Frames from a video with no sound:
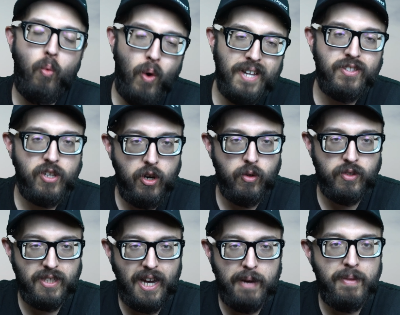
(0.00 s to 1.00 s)
West
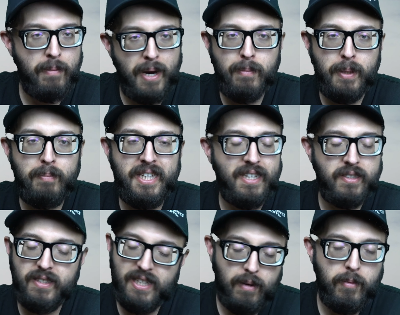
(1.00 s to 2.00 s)
Coast time. That might be
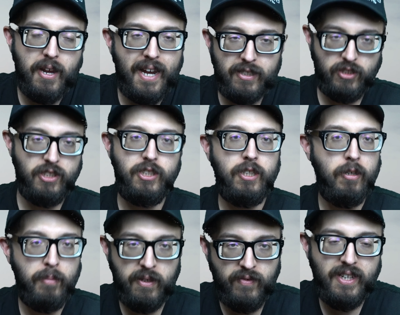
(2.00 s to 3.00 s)
PST. I'm not actually sure,
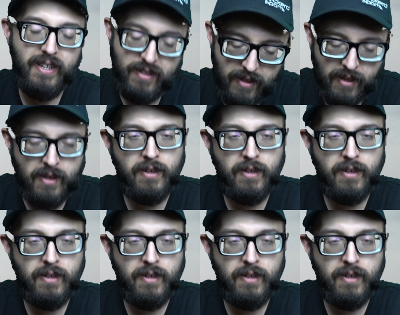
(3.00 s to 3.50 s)
but if it is,